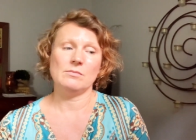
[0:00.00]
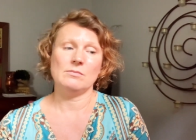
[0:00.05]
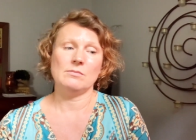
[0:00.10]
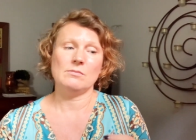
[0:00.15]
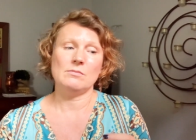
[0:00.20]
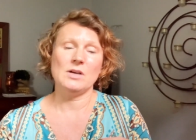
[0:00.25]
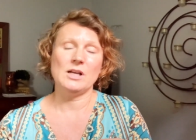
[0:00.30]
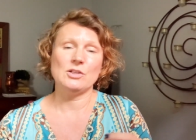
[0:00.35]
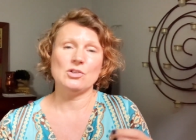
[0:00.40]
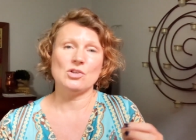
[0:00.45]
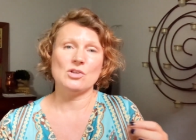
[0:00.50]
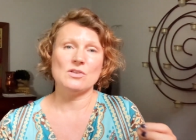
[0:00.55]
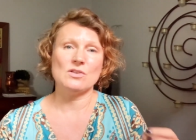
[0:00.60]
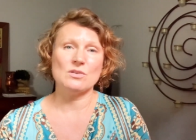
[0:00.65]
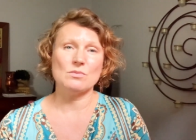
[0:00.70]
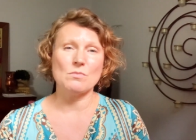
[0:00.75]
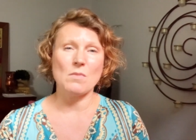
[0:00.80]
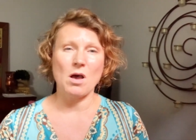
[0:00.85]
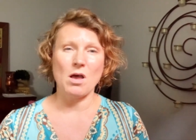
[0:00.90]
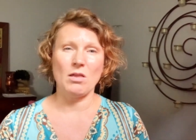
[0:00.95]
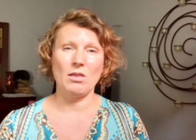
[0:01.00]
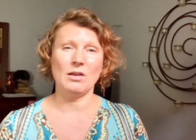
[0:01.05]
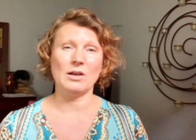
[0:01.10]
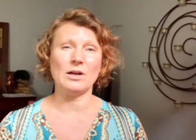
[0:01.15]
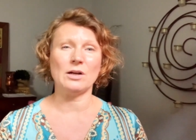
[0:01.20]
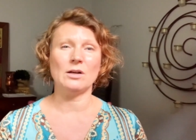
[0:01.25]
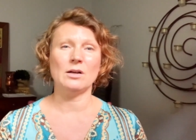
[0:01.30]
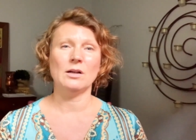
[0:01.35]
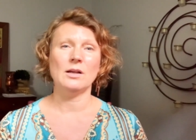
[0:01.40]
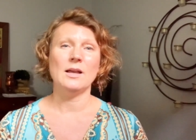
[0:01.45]
much
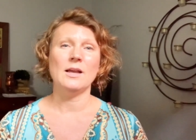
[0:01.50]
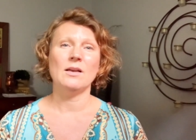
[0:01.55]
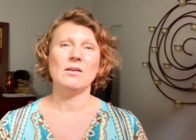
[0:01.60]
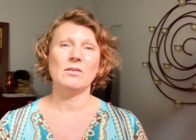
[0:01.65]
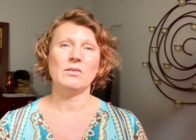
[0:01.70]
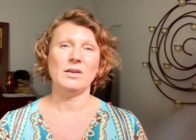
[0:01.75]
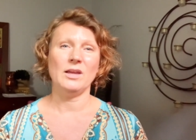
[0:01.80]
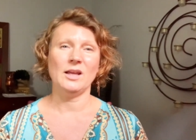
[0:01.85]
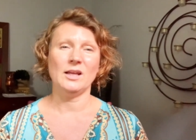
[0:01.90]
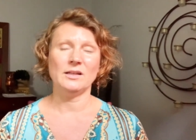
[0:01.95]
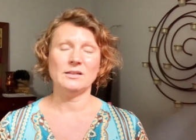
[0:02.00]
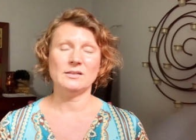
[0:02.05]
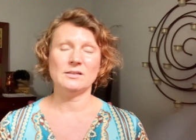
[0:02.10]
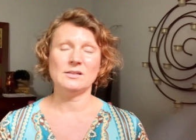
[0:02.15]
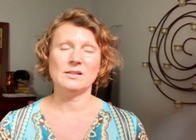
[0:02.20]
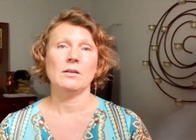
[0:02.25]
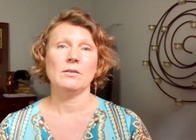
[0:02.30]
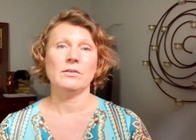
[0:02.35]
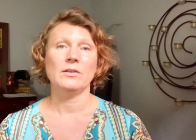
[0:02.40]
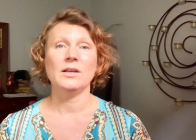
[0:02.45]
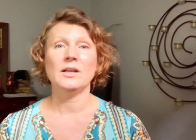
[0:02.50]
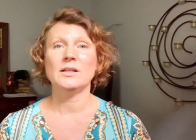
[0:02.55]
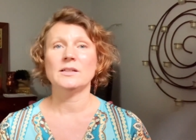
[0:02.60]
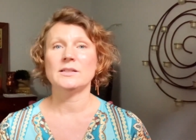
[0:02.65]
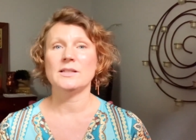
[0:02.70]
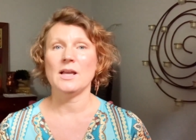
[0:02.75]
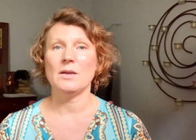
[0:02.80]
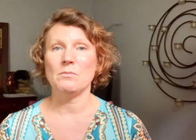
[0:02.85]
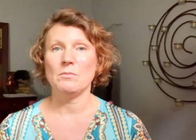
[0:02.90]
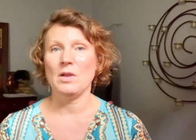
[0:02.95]
smaller things
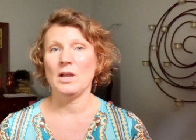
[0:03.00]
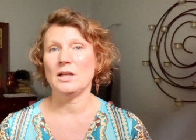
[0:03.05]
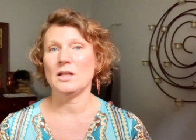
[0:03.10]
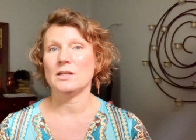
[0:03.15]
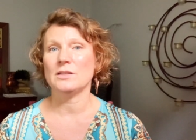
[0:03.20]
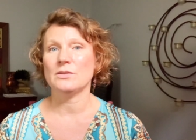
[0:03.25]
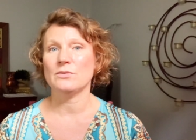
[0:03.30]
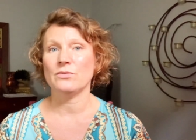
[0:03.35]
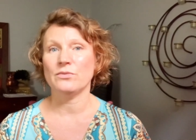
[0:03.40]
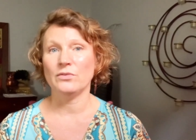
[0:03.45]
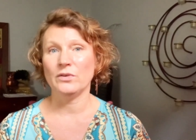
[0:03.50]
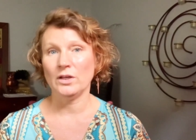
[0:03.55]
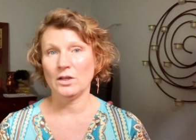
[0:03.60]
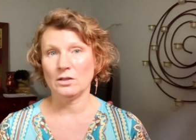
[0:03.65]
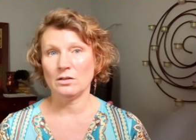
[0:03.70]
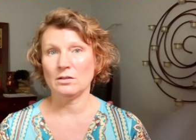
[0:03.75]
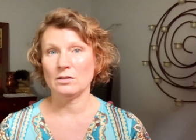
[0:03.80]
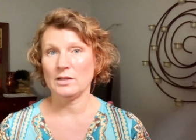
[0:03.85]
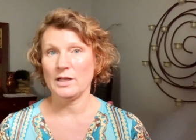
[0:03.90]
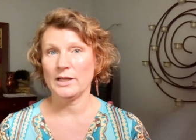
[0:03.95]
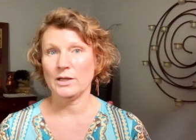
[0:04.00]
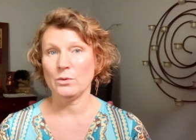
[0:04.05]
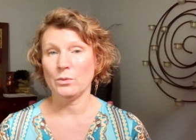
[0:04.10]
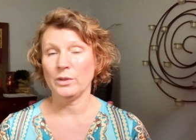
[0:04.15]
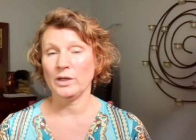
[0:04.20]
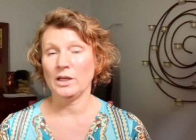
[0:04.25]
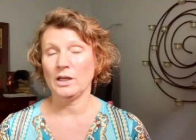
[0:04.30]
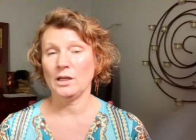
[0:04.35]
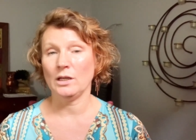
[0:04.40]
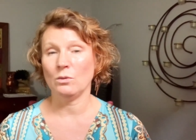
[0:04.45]
that made us feel like
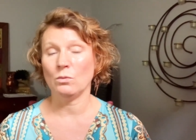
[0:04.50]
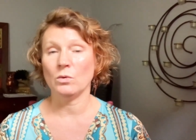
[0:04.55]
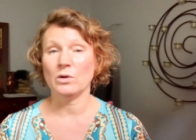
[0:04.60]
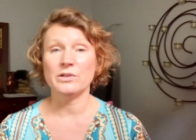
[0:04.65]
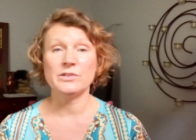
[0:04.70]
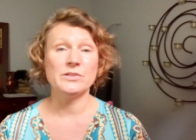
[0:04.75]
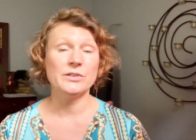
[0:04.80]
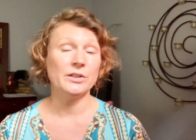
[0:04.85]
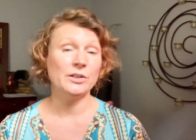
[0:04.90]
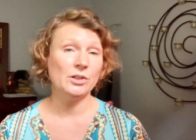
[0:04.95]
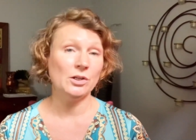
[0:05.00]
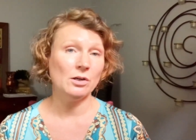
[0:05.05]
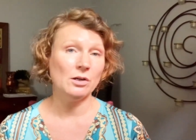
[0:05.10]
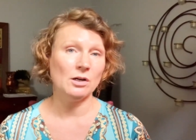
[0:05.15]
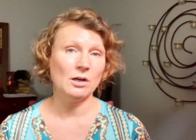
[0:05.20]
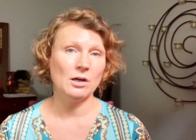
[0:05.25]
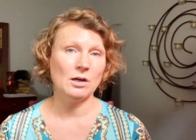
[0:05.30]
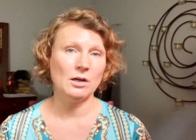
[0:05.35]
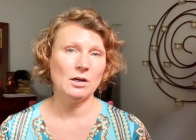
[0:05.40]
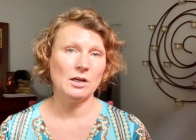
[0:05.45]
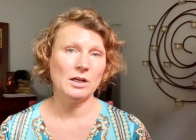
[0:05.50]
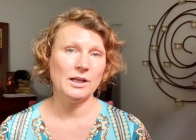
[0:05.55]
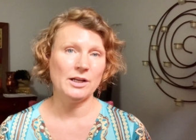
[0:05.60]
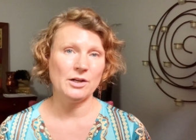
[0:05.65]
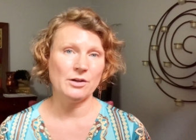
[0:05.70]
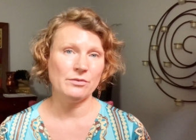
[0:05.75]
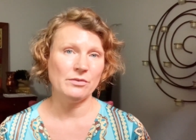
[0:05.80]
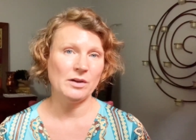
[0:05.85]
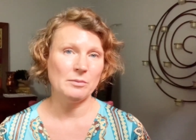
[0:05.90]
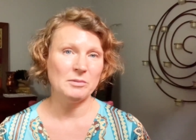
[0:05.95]
we weren't secure in our
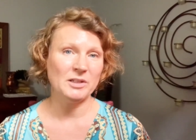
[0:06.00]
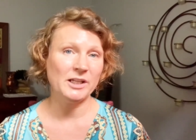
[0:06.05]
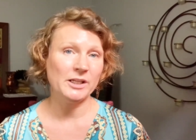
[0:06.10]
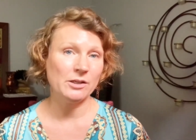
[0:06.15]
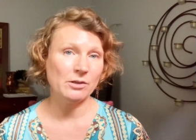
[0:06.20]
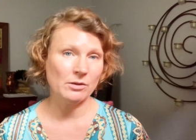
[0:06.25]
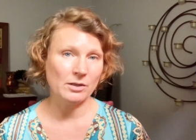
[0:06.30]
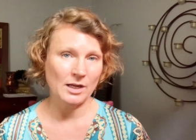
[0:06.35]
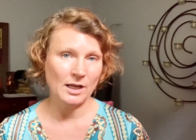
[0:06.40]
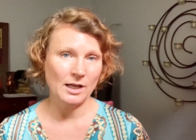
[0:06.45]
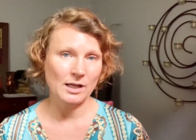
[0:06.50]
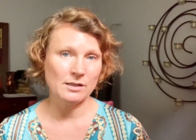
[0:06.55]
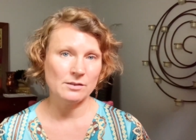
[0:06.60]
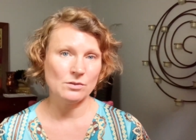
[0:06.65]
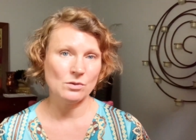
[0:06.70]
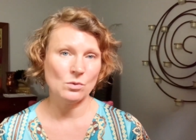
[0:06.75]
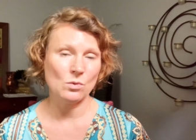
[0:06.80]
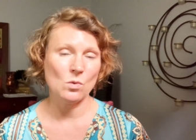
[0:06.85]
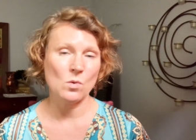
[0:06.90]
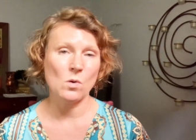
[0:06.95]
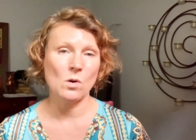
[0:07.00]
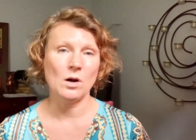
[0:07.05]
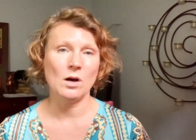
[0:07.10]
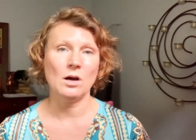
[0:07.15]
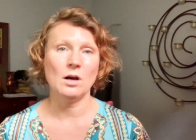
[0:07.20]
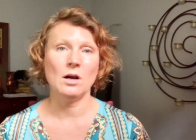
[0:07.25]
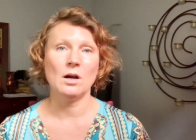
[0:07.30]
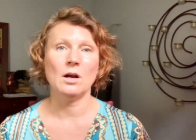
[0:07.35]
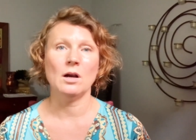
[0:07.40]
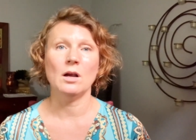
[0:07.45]
family unit
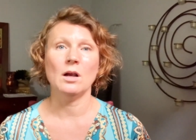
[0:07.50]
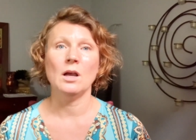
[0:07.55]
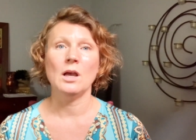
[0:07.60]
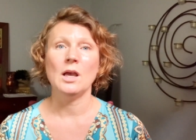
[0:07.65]
or